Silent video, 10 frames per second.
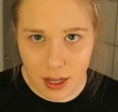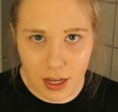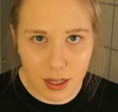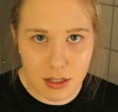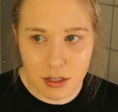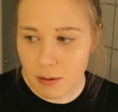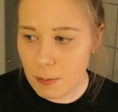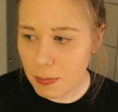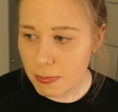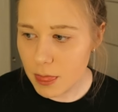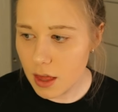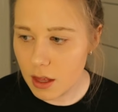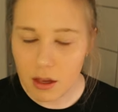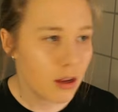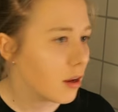The dark thing under
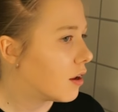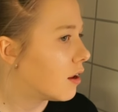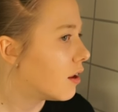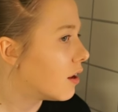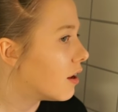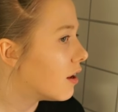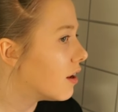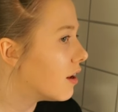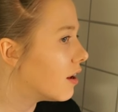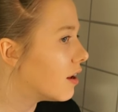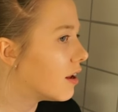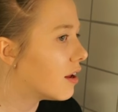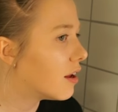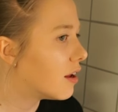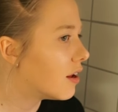your cheekbones are supposed
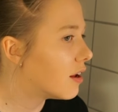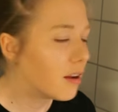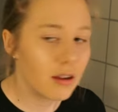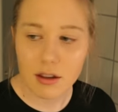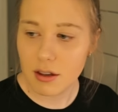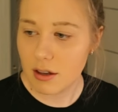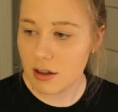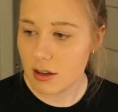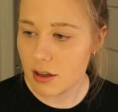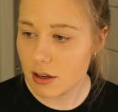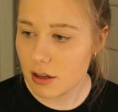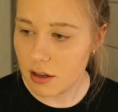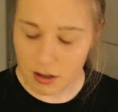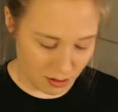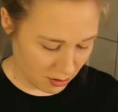to make it look like you
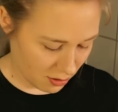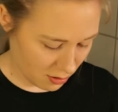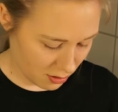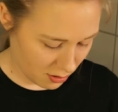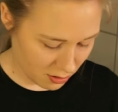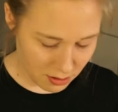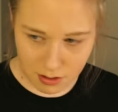have cheekbones.